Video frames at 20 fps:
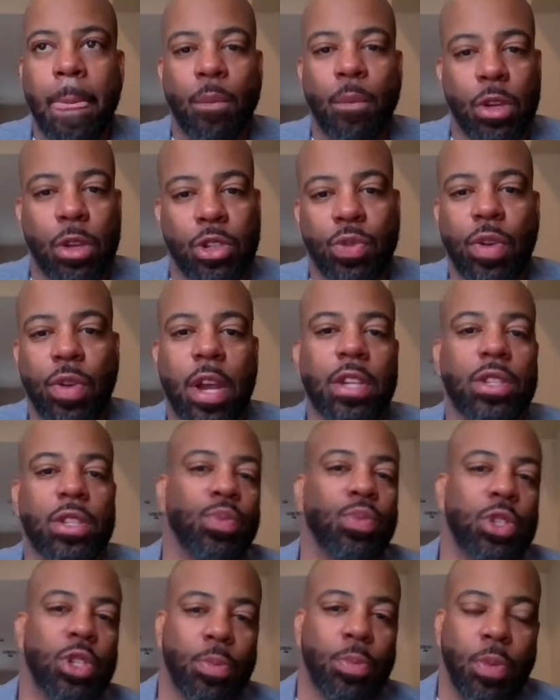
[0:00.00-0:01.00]
We trust
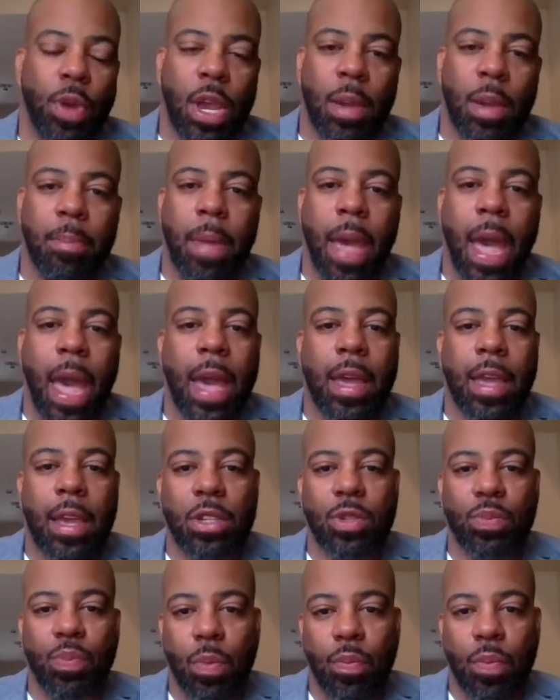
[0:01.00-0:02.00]
what you're bringing back
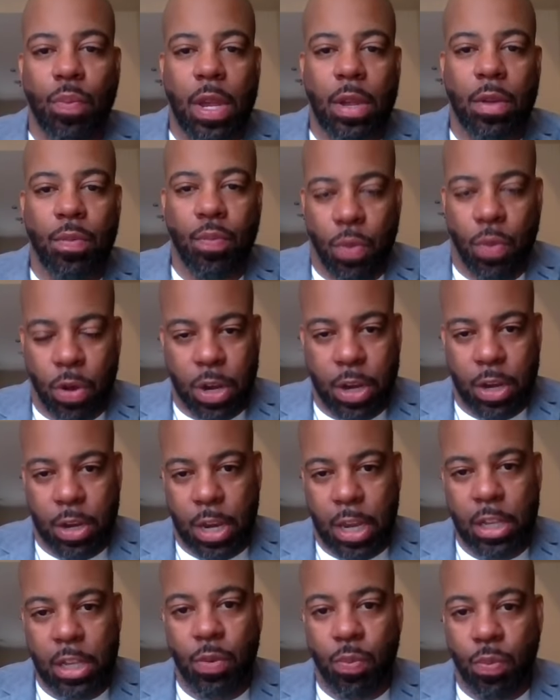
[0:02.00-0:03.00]
is what we're going to
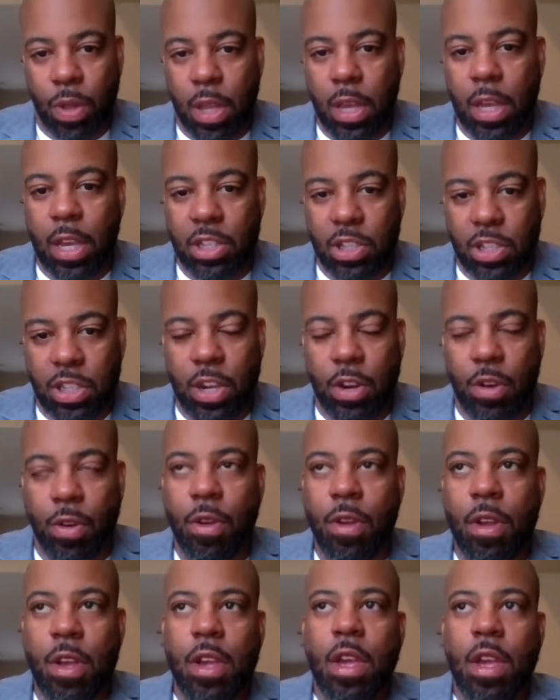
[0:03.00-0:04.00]
need to really consider.